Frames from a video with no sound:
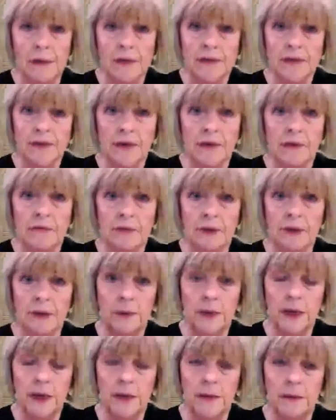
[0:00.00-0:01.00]
it's going really
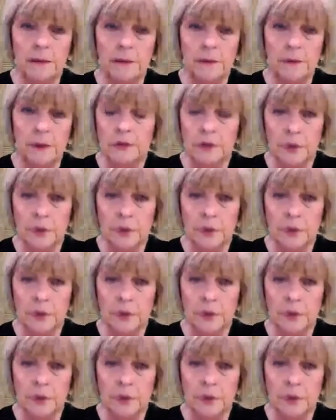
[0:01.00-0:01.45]
well. You're